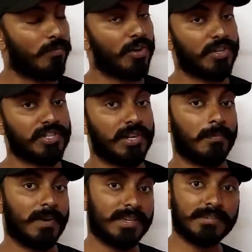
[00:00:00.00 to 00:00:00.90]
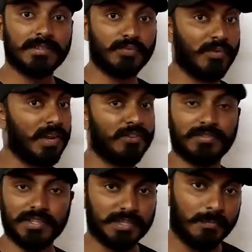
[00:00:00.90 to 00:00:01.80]
potential places where your
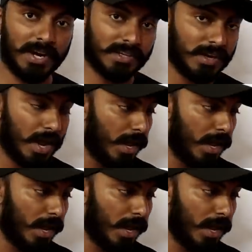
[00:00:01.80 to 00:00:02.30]
system might